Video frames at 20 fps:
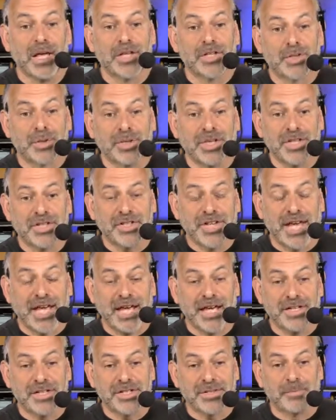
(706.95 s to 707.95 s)
So in this
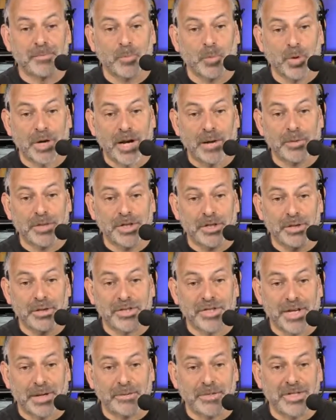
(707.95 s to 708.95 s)
case, what I would do
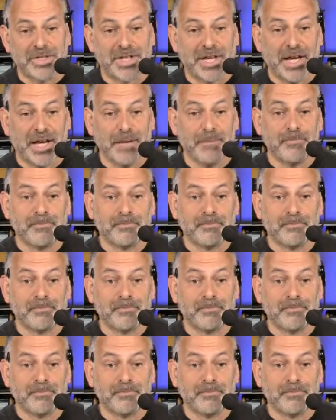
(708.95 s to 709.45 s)
is I would say,